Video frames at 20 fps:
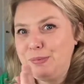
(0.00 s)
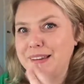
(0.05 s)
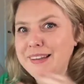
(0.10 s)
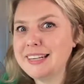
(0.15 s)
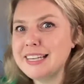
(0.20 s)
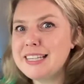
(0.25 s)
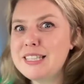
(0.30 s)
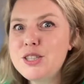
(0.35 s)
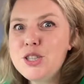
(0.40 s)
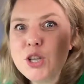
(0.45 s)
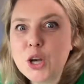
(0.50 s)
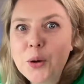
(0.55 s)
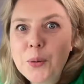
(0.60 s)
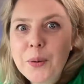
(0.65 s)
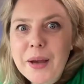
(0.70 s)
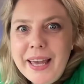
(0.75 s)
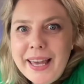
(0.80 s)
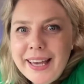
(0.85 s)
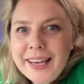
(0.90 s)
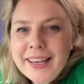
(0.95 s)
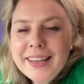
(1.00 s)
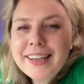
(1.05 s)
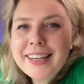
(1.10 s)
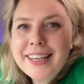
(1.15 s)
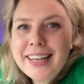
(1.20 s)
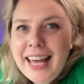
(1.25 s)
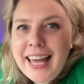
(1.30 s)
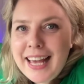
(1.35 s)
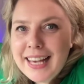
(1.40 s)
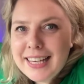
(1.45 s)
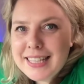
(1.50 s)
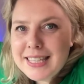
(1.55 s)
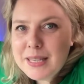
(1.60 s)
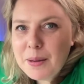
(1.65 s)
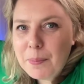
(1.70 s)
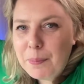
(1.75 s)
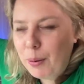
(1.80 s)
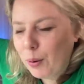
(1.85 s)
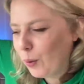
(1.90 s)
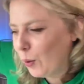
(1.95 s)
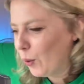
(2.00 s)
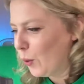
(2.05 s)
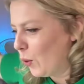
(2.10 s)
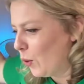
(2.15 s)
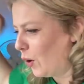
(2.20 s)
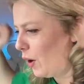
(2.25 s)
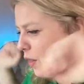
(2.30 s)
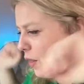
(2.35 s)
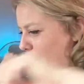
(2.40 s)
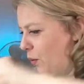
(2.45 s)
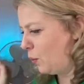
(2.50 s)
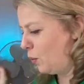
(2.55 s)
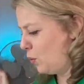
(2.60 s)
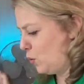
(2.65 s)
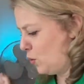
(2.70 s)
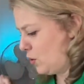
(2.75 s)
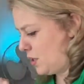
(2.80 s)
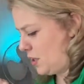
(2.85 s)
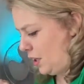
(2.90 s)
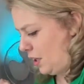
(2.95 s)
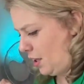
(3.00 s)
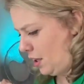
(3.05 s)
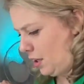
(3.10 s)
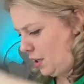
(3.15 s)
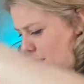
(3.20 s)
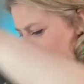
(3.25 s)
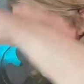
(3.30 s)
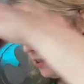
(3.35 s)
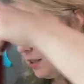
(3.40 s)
Let's do it. Let's pour the water.